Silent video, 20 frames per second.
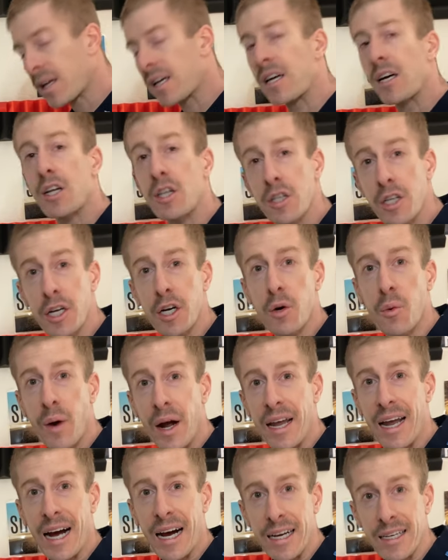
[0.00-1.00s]
Clear
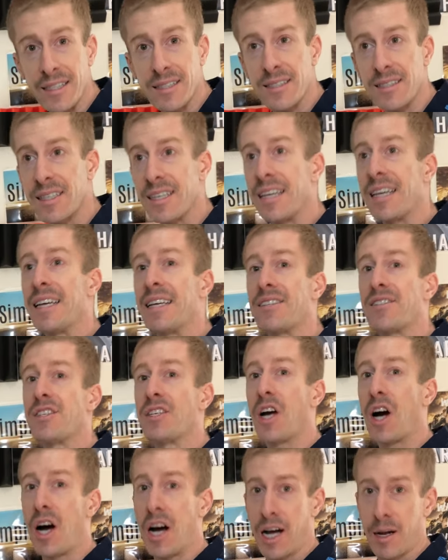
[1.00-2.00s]
Whey Isolate is
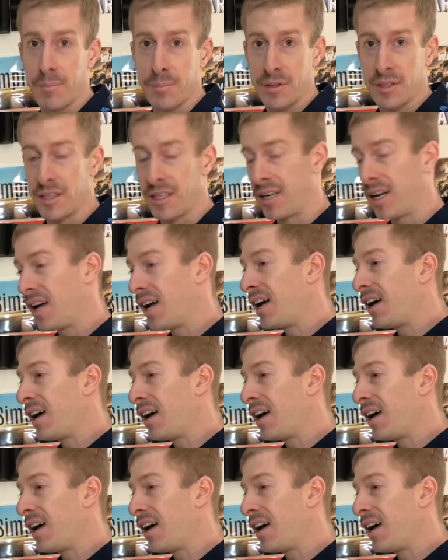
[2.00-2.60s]
the opposite.